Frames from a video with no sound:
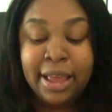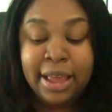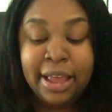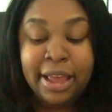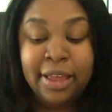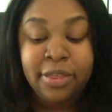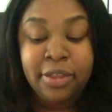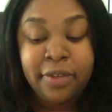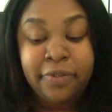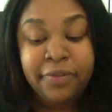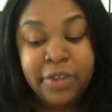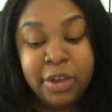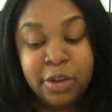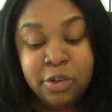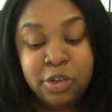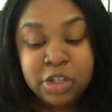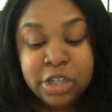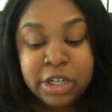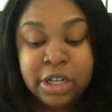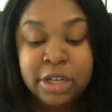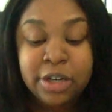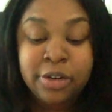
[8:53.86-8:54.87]
in the
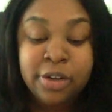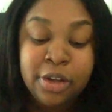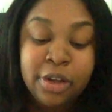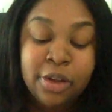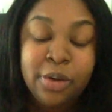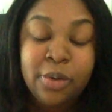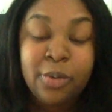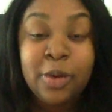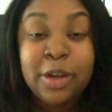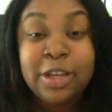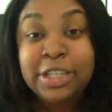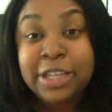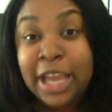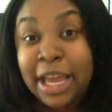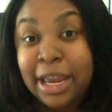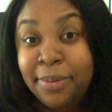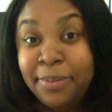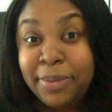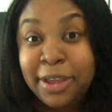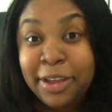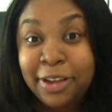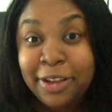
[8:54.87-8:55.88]
future, which
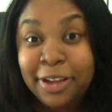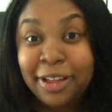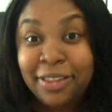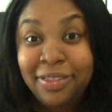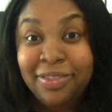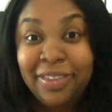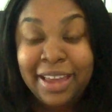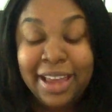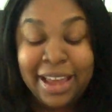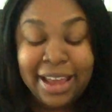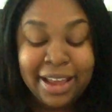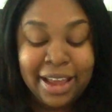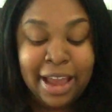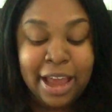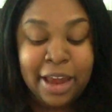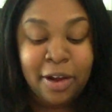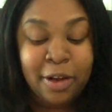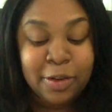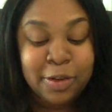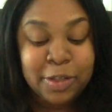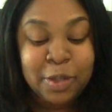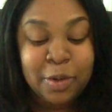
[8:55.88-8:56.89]
can be a good thing and
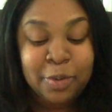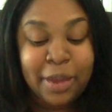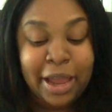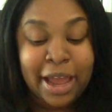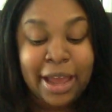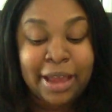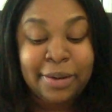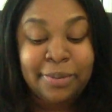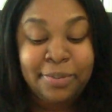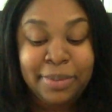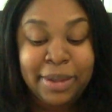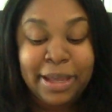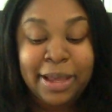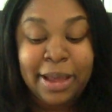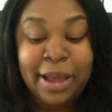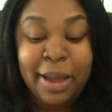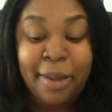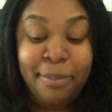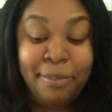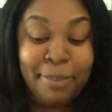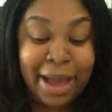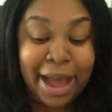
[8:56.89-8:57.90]
also can be
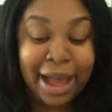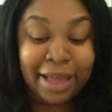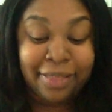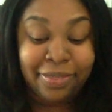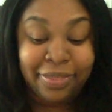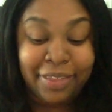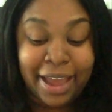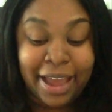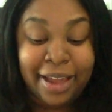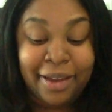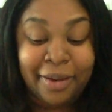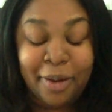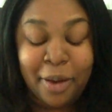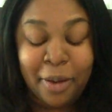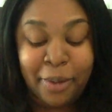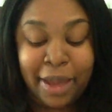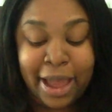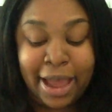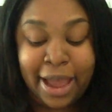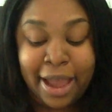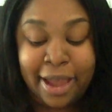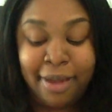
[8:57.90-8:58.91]
a bad thing,
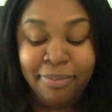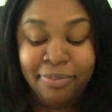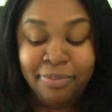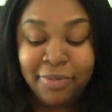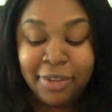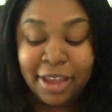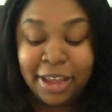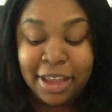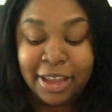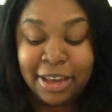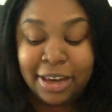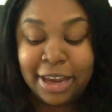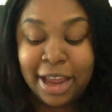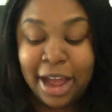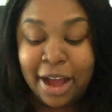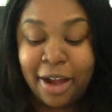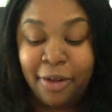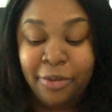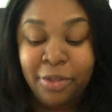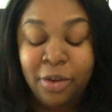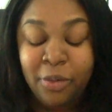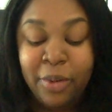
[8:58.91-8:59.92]
okay?
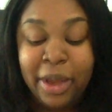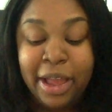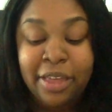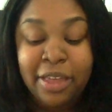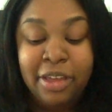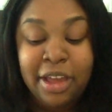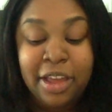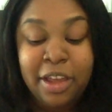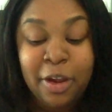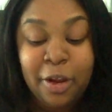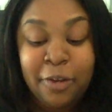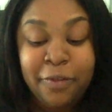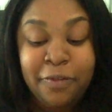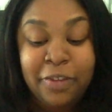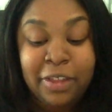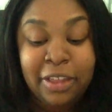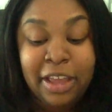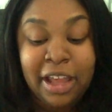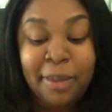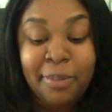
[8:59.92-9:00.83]
Now, the way that you're feeling